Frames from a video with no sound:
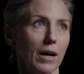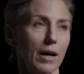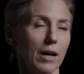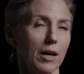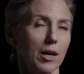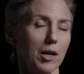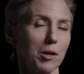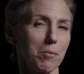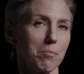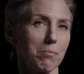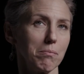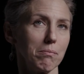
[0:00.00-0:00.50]

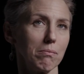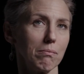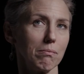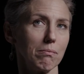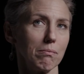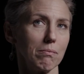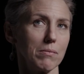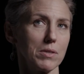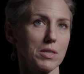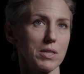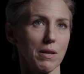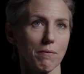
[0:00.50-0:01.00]

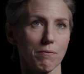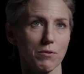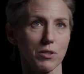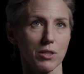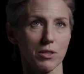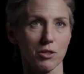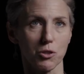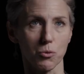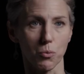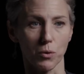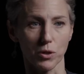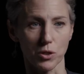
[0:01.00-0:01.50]
um,
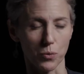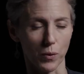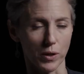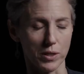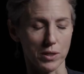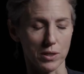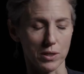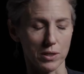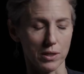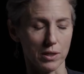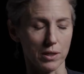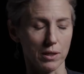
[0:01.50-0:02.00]
seventeen to one
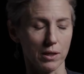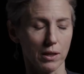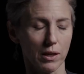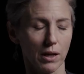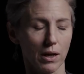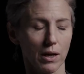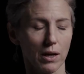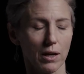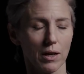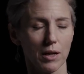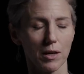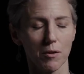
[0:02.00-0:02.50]
twenty
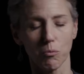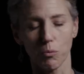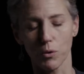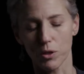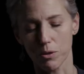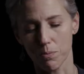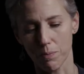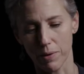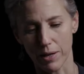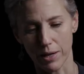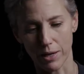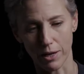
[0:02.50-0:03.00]
um,
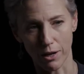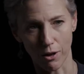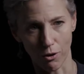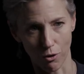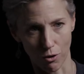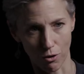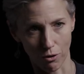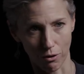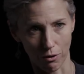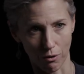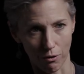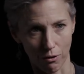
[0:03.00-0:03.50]
with me
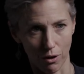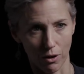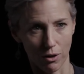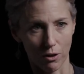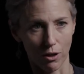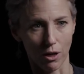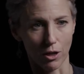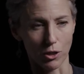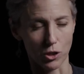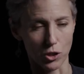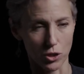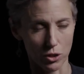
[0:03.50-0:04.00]
on
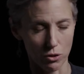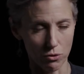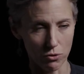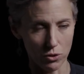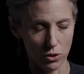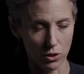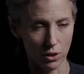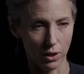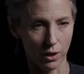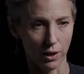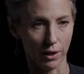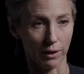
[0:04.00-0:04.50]
a
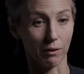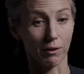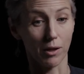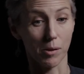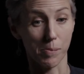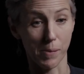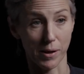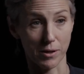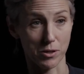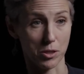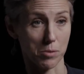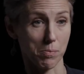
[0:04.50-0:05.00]
shoot. It'll
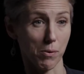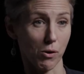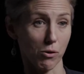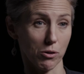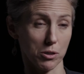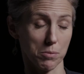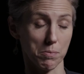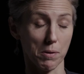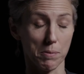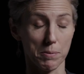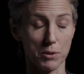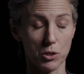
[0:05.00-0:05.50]
come out of the
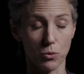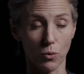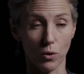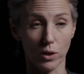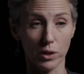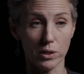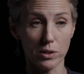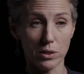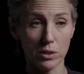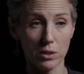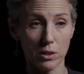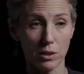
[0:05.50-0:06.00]
box maybe
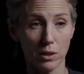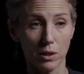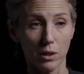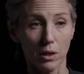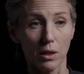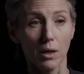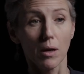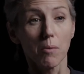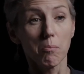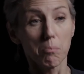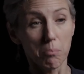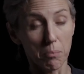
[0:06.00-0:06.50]
twice,
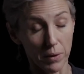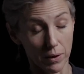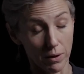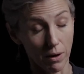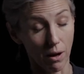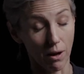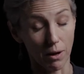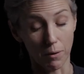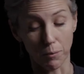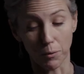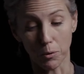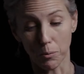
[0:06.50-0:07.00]
but
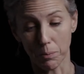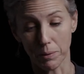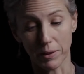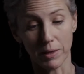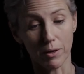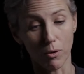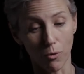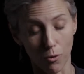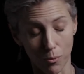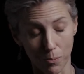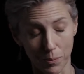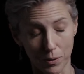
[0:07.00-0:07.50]
I will
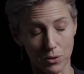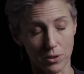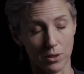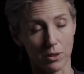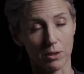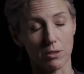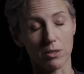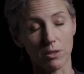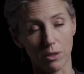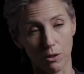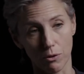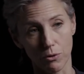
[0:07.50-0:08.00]
be almost
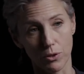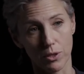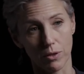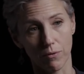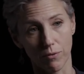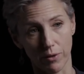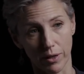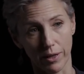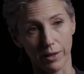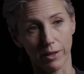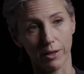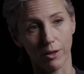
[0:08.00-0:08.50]

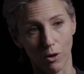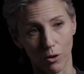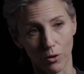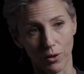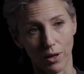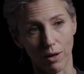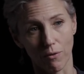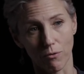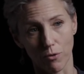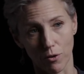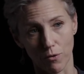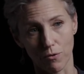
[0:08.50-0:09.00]
exclusively on
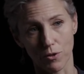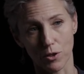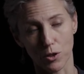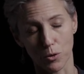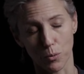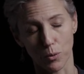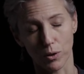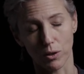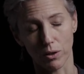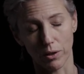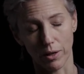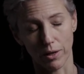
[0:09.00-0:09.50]
that fifty
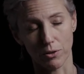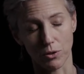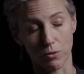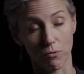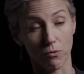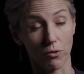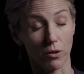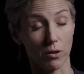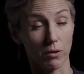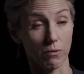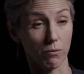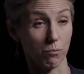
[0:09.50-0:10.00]
to one
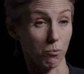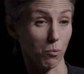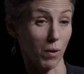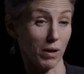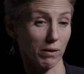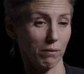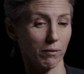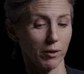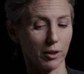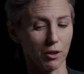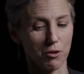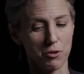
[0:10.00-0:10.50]
thousand five hundred,
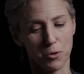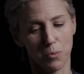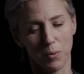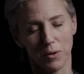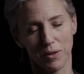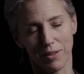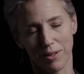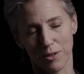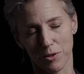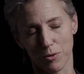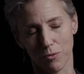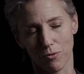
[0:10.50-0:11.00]
well, it goes to
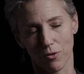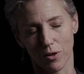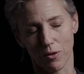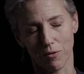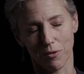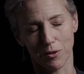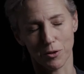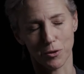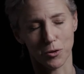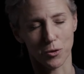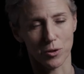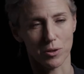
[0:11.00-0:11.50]
one thousand
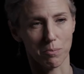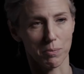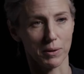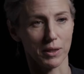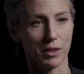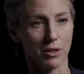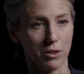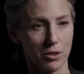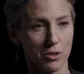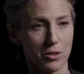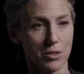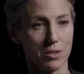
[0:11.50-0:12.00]
five hundred,
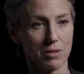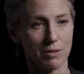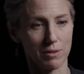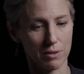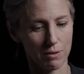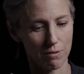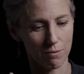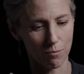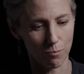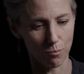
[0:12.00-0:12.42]
because